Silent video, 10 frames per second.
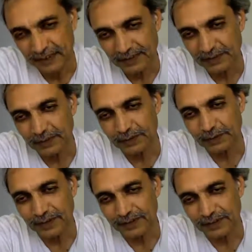The Guru
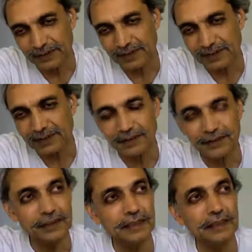peg is
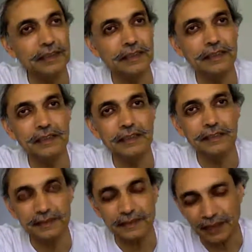the
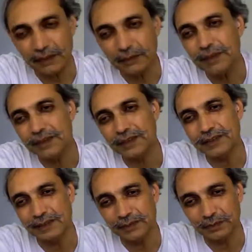
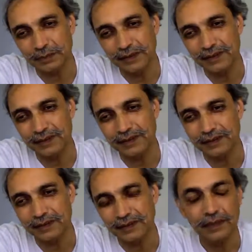established
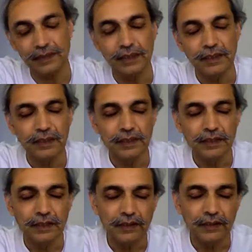experience
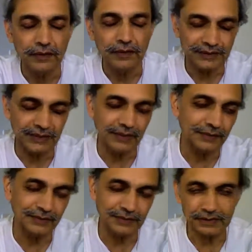of the
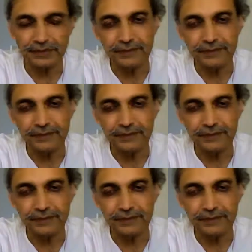self, you see.